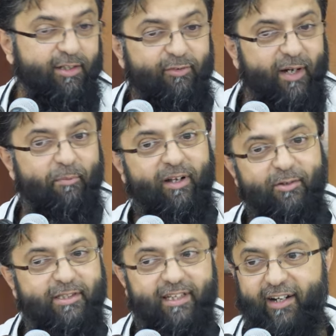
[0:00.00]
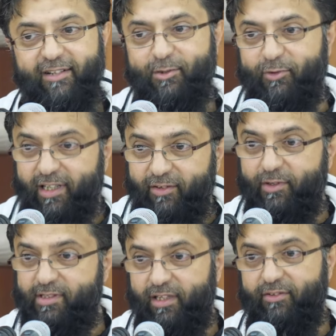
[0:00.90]
you've come close to the ground to relieve
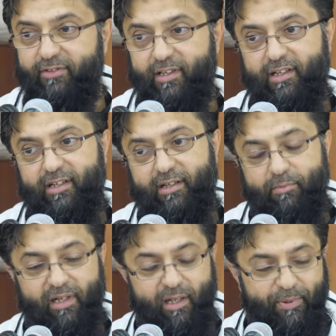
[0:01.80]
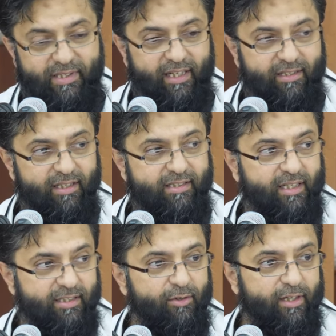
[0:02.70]
yourself. May Allah protect us.
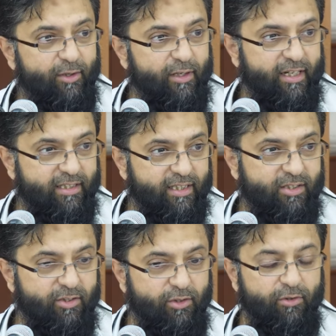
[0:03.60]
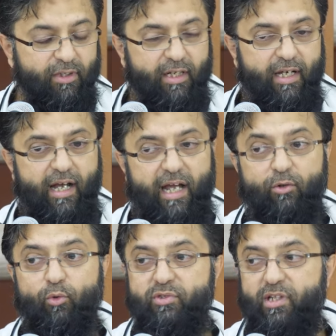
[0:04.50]
It's not a good idea to do. And
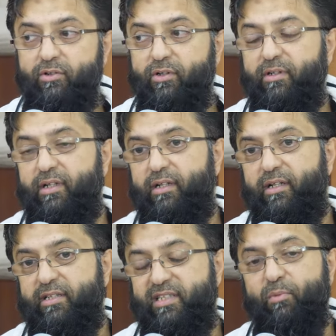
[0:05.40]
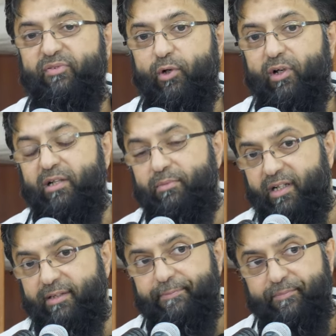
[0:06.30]
also, some of the
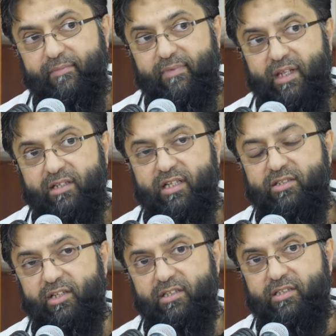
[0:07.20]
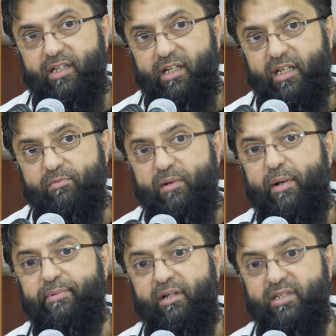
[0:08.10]
ulama, such as uh, Imam
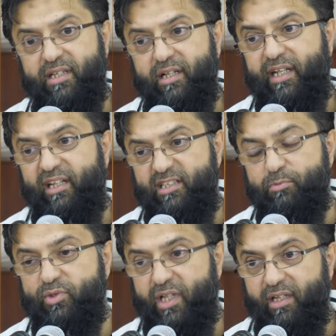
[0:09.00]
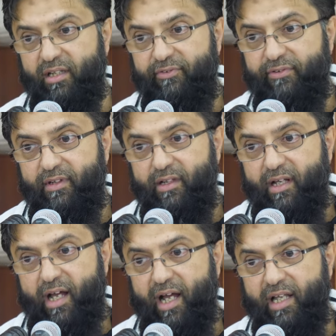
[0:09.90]
Abd al-Razzaq in his Musannaf,
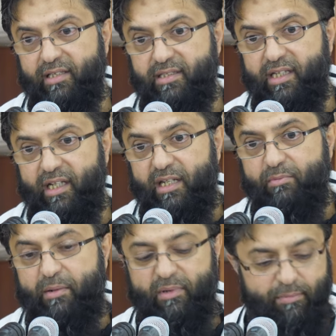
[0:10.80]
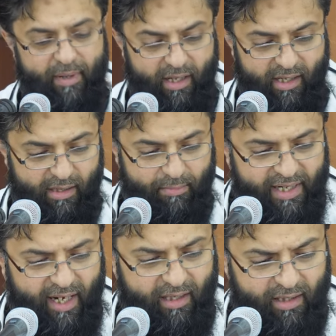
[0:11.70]
and uh, Imam
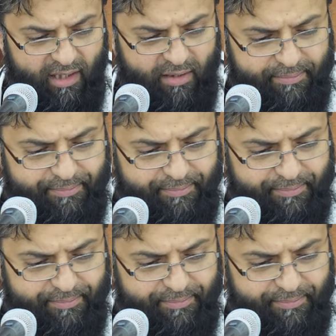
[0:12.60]
al-Bayhaqi,